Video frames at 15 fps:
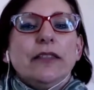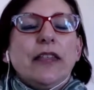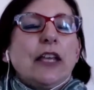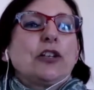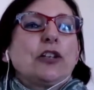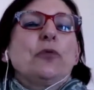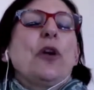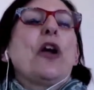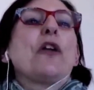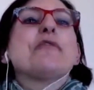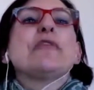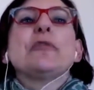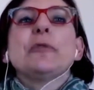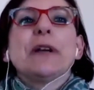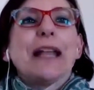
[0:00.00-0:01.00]
that you
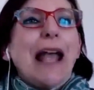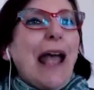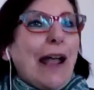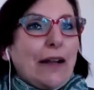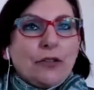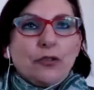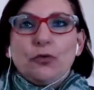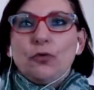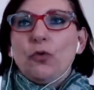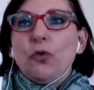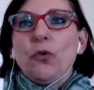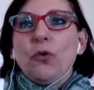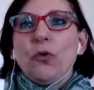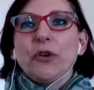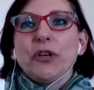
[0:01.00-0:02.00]
overreact
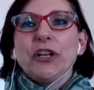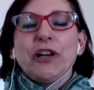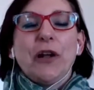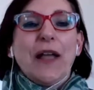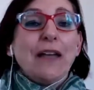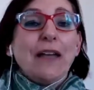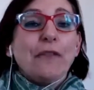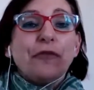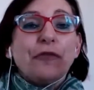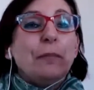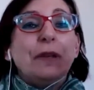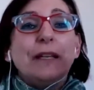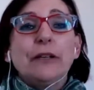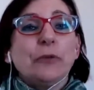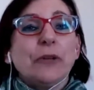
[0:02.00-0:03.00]
or you know
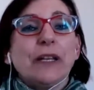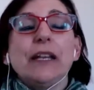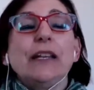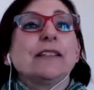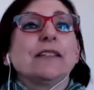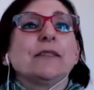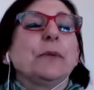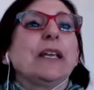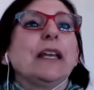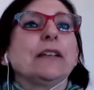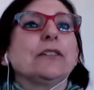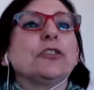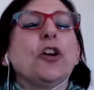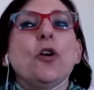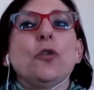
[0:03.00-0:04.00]
from little kids we
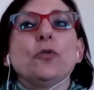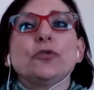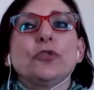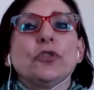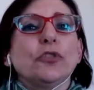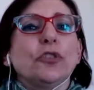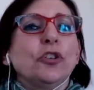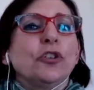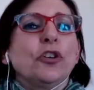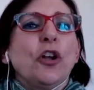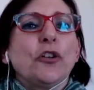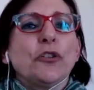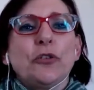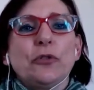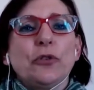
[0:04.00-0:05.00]
get told you
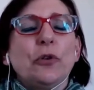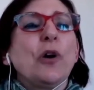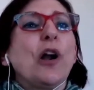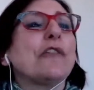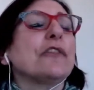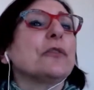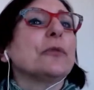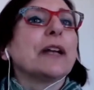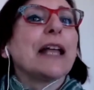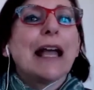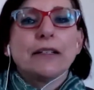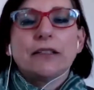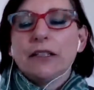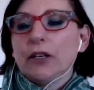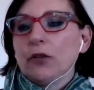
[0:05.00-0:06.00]
know you're, you're
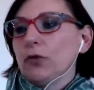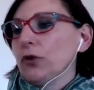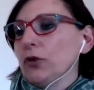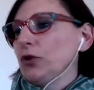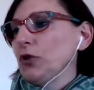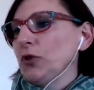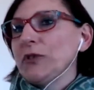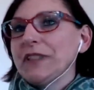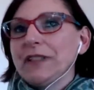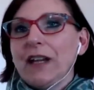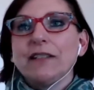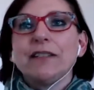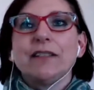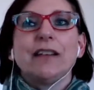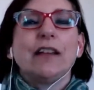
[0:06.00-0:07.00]
overreacting or you're too
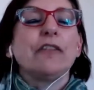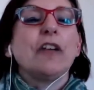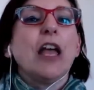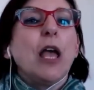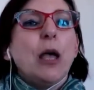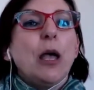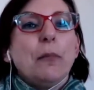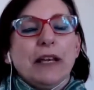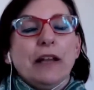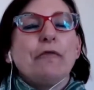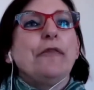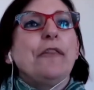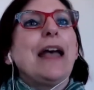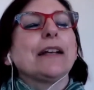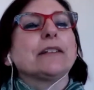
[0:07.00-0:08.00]
sensitive
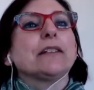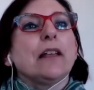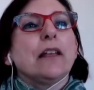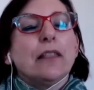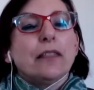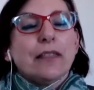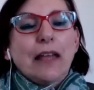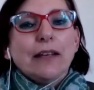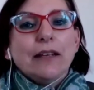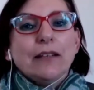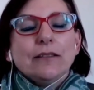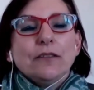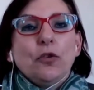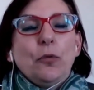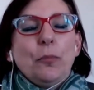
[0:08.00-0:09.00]
but in fact
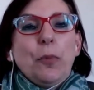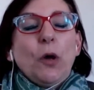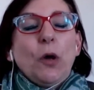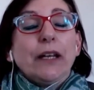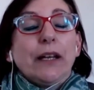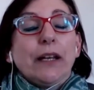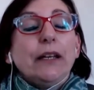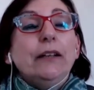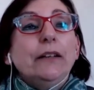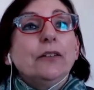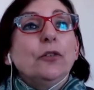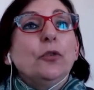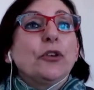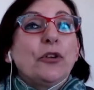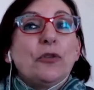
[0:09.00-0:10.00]
that is your
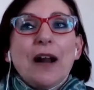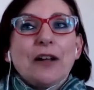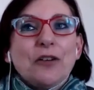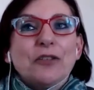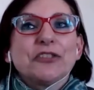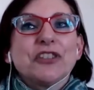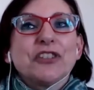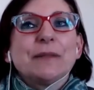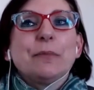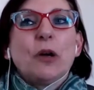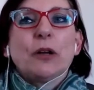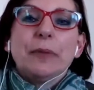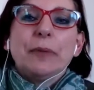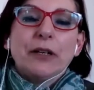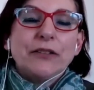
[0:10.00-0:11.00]
body or your
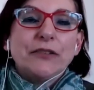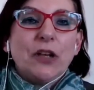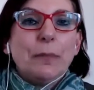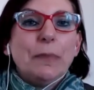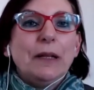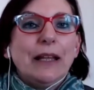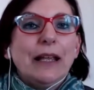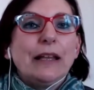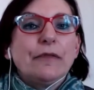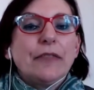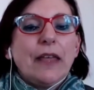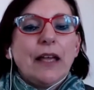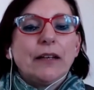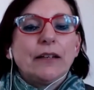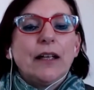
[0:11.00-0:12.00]
unconscious mind because i
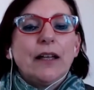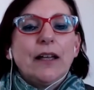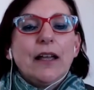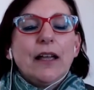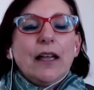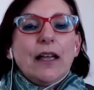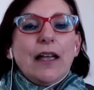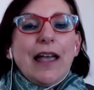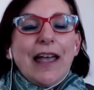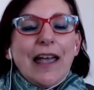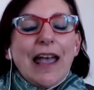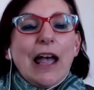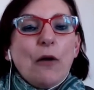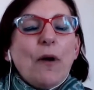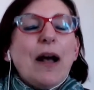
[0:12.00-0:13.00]
believe that
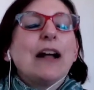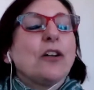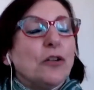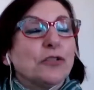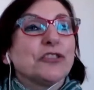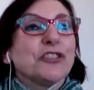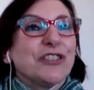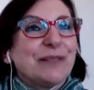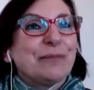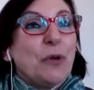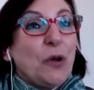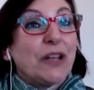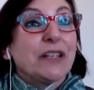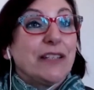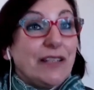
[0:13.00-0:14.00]
our
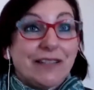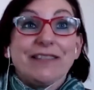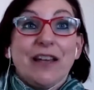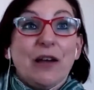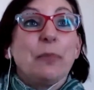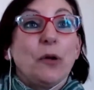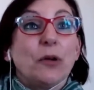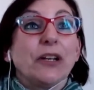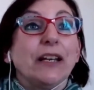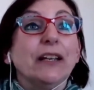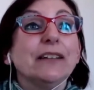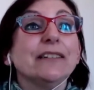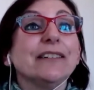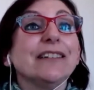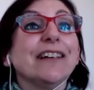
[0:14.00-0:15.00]
unconscious mind is our body